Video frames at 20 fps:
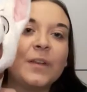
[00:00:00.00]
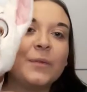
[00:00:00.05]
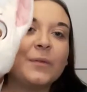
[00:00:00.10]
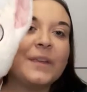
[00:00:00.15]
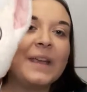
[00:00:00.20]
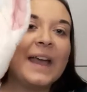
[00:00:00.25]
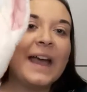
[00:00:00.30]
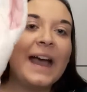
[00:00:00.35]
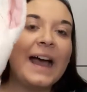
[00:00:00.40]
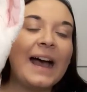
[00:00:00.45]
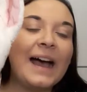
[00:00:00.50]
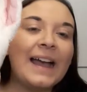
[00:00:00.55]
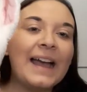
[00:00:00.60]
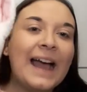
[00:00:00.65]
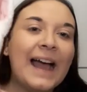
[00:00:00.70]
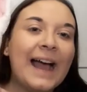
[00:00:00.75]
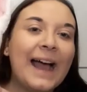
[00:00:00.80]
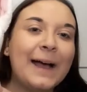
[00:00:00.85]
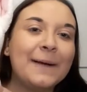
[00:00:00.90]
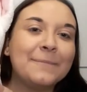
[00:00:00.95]
So yeah,
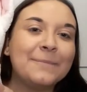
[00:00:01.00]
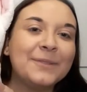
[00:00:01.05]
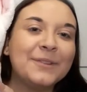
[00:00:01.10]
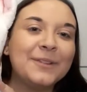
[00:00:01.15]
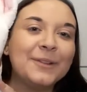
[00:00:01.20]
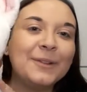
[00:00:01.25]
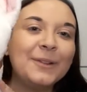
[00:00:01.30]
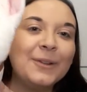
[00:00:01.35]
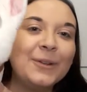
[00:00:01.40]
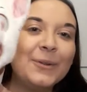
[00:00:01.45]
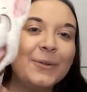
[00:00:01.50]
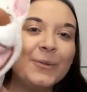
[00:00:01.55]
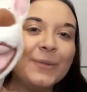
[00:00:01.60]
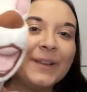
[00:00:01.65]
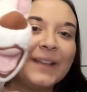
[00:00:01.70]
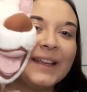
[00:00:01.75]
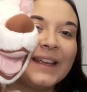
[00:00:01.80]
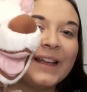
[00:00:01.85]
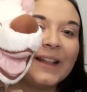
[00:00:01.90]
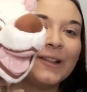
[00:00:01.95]
I
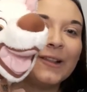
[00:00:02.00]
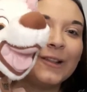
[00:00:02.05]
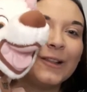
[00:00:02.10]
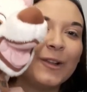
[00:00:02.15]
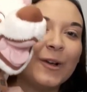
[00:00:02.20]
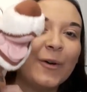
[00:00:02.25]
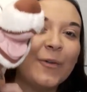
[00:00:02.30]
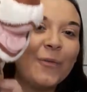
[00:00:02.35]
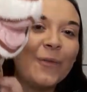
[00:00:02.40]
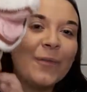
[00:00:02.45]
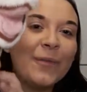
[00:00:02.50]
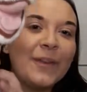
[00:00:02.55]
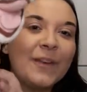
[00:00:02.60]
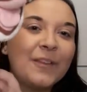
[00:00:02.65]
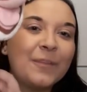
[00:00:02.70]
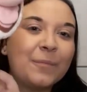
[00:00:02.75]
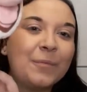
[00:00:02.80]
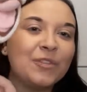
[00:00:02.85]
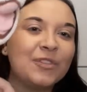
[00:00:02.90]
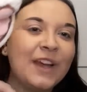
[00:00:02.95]
absolutely love
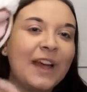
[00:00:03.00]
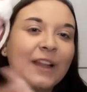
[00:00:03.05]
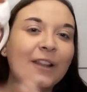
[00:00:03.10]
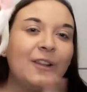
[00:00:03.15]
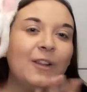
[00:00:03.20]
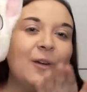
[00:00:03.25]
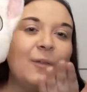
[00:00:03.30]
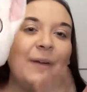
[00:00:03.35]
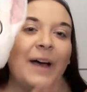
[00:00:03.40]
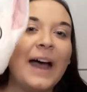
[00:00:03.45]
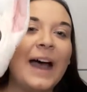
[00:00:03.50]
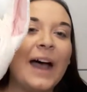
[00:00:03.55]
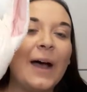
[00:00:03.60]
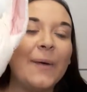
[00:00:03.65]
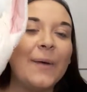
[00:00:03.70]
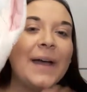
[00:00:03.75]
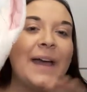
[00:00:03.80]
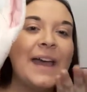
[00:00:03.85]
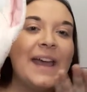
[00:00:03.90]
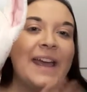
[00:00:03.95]
this plush. I love
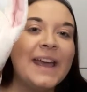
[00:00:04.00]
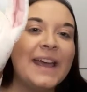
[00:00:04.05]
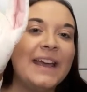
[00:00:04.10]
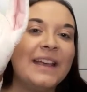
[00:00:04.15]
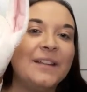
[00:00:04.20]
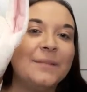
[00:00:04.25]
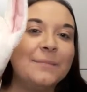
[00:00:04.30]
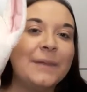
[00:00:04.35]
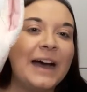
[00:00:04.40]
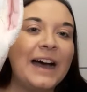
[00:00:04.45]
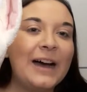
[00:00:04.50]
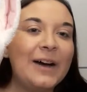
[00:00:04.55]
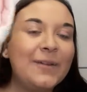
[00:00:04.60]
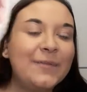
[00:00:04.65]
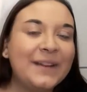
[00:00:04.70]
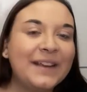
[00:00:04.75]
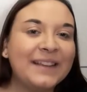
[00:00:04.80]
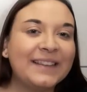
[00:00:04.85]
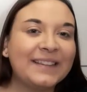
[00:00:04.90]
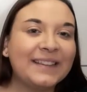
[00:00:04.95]
how his
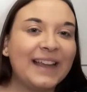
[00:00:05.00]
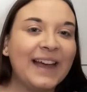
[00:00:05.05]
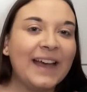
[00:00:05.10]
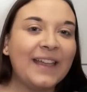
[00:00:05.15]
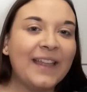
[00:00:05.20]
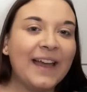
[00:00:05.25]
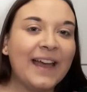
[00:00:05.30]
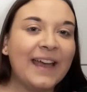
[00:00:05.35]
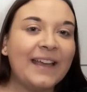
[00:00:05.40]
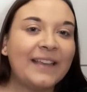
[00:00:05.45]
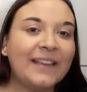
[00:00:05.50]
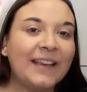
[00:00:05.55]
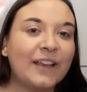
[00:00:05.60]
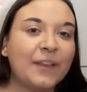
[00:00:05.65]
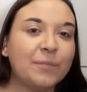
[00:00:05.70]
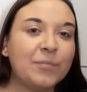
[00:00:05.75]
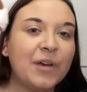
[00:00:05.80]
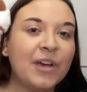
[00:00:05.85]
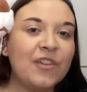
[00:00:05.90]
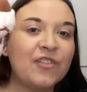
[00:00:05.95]
mouth is like that, his
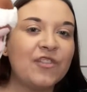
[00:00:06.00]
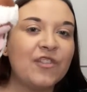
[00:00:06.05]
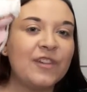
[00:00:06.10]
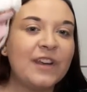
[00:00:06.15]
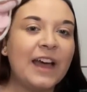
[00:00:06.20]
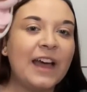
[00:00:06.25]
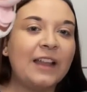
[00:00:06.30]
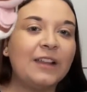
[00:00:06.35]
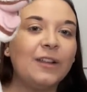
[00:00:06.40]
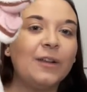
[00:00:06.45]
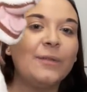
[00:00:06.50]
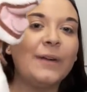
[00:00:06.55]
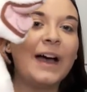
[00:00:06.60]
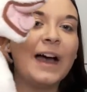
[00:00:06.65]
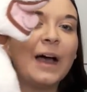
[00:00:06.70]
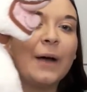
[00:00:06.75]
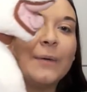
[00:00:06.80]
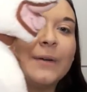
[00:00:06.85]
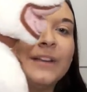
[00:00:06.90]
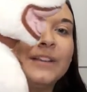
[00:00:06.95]
expression. I love
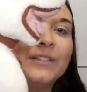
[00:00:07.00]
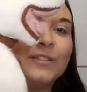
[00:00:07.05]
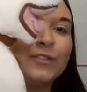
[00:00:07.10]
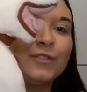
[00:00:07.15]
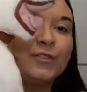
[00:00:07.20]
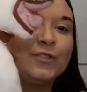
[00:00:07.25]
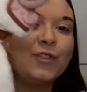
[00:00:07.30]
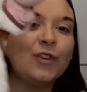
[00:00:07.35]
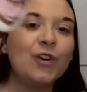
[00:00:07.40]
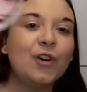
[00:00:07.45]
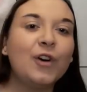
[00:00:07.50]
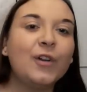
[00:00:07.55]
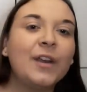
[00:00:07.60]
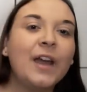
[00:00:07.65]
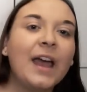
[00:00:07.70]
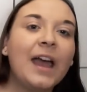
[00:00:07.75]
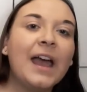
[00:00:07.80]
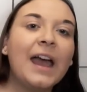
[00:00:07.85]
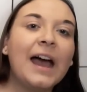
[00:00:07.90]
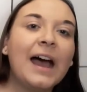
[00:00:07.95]
how he's stood.
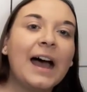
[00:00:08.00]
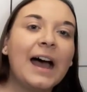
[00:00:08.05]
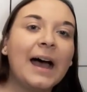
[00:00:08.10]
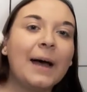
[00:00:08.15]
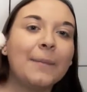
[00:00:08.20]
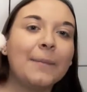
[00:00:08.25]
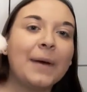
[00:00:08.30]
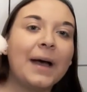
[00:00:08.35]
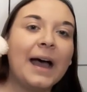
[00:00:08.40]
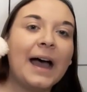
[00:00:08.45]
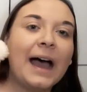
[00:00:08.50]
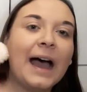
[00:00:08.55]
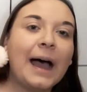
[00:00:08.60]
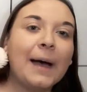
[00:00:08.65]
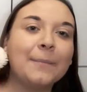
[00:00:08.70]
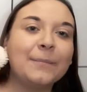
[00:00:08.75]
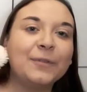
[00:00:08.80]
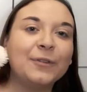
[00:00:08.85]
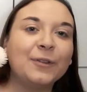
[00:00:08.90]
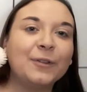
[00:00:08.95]
Um,
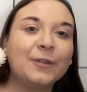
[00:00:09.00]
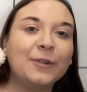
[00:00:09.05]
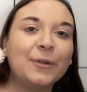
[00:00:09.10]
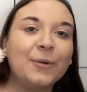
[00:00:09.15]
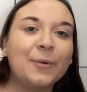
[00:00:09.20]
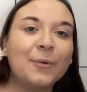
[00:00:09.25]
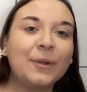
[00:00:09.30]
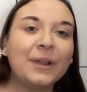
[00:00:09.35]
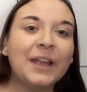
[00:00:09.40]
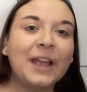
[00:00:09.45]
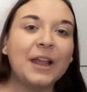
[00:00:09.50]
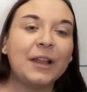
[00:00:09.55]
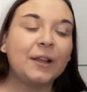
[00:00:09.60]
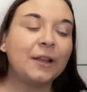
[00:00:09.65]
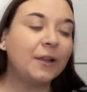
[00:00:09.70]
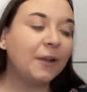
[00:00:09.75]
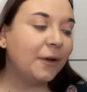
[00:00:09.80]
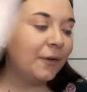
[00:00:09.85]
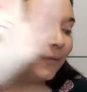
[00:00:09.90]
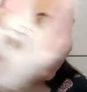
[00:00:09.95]
absolutely
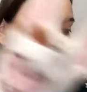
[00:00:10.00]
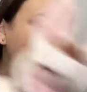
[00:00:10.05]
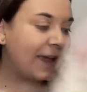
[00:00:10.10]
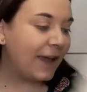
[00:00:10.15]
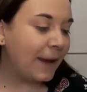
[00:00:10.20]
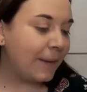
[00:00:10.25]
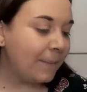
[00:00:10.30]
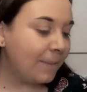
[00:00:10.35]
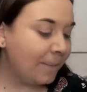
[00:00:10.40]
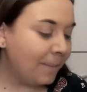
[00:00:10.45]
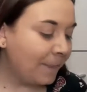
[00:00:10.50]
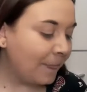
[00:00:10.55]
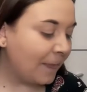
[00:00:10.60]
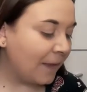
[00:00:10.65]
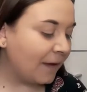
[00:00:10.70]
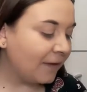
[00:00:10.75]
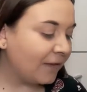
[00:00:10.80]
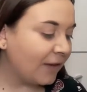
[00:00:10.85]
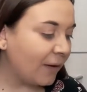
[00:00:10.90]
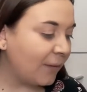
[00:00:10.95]
love him.
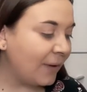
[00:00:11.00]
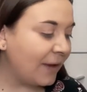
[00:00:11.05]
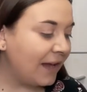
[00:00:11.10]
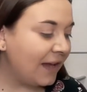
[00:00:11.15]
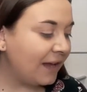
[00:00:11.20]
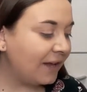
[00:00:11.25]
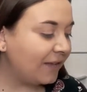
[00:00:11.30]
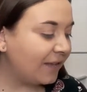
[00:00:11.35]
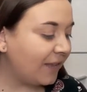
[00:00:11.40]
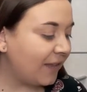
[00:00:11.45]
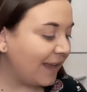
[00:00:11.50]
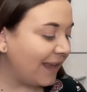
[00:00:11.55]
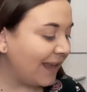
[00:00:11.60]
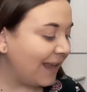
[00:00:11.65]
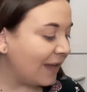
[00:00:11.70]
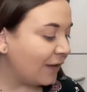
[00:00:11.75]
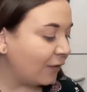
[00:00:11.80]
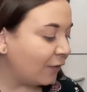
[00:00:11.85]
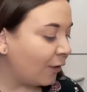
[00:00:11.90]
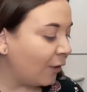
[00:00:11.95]
So he's
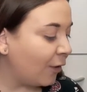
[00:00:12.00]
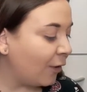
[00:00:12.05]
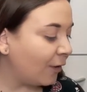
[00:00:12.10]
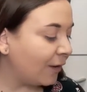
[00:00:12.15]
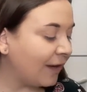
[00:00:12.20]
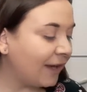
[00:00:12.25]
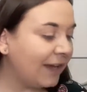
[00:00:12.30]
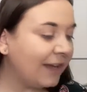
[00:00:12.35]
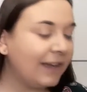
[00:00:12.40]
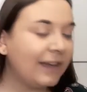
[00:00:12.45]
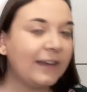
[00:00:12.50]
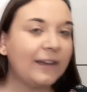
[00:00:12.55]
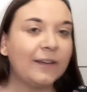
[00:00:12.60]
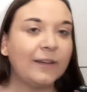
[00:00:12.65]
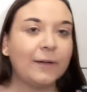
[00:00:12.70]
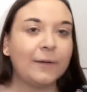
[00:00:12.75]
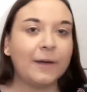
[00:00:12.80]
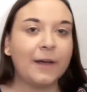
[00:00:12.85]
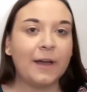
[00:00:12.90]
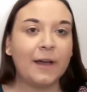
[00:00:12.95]
the
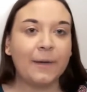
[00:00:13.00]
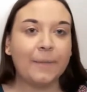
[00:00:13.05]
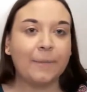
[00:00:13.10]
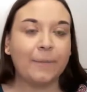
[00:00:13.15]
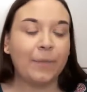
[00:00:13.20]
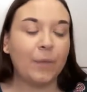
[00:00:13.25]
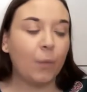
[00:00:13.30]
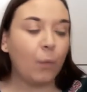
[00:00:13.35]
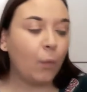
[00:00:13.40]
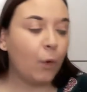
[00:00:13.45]
talking um,